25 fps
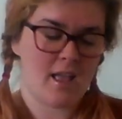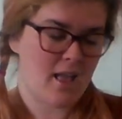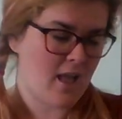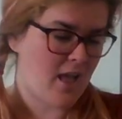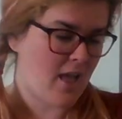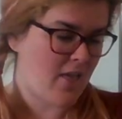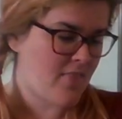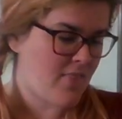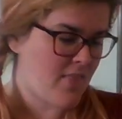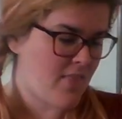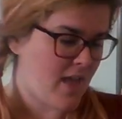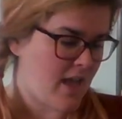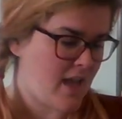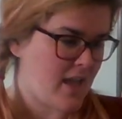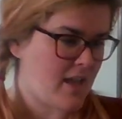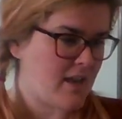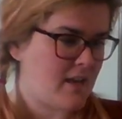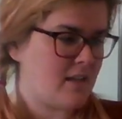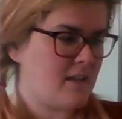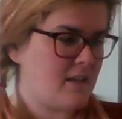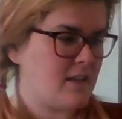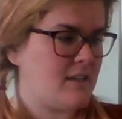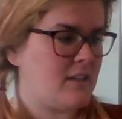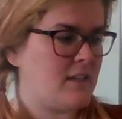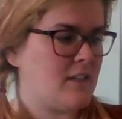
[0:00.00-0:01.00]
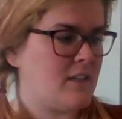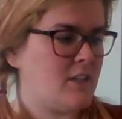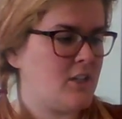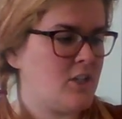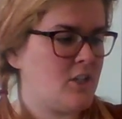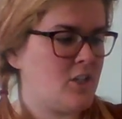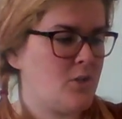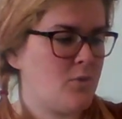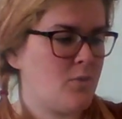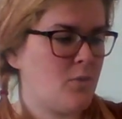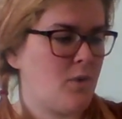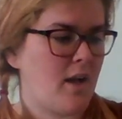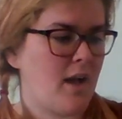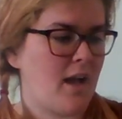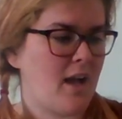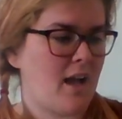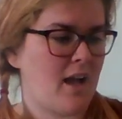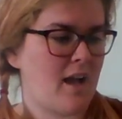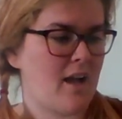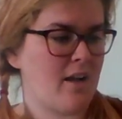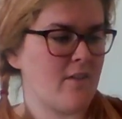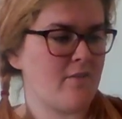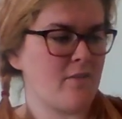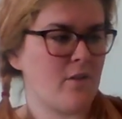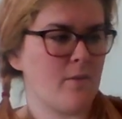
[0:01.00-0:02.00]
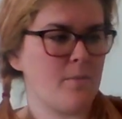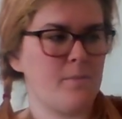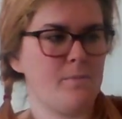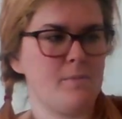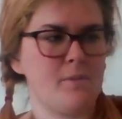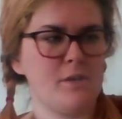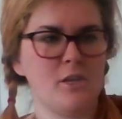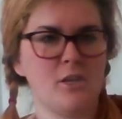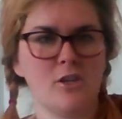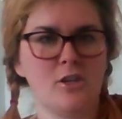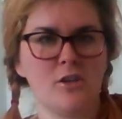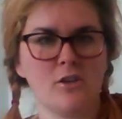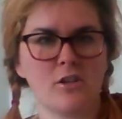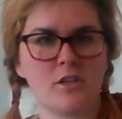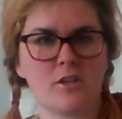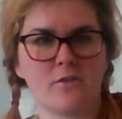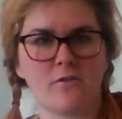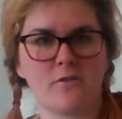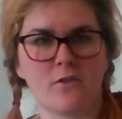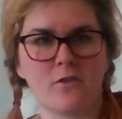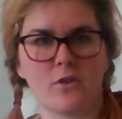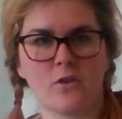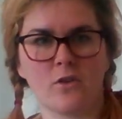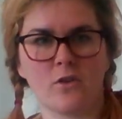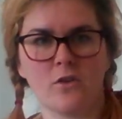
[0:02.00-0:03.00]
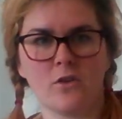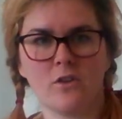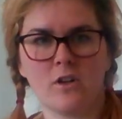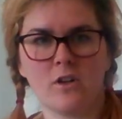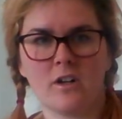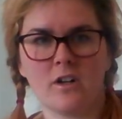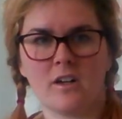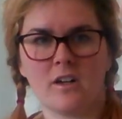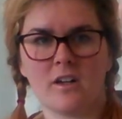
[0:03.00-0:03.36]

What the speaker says: and then you will have a beautiful